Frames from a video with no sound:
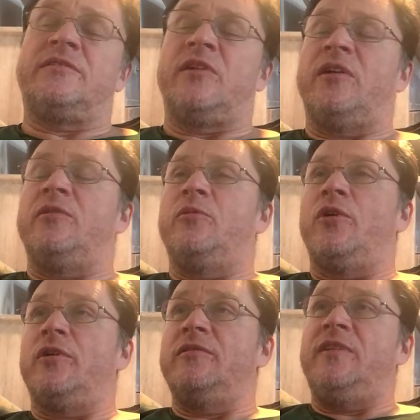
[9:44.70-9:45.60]
trying to
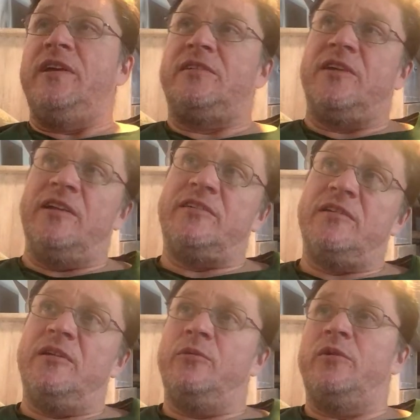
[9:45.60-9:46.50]
work on details
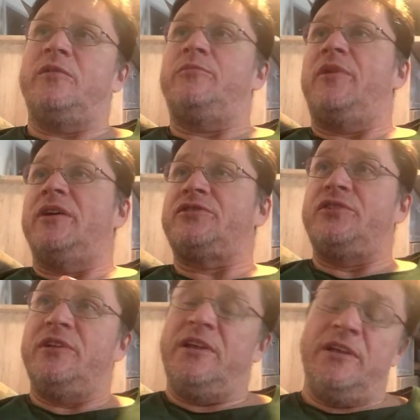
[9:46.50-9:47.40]
with the brush
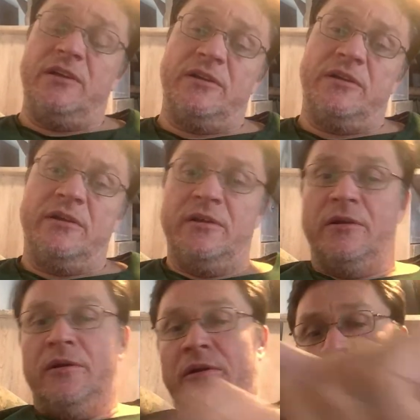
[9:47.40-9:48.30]
knee,
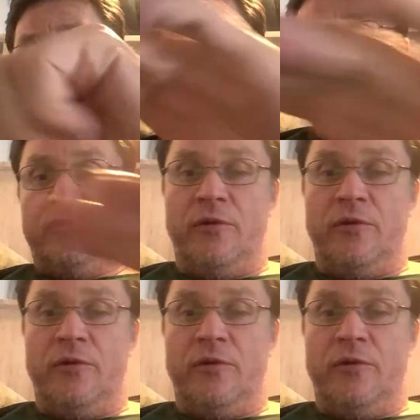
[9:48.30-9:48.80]
which is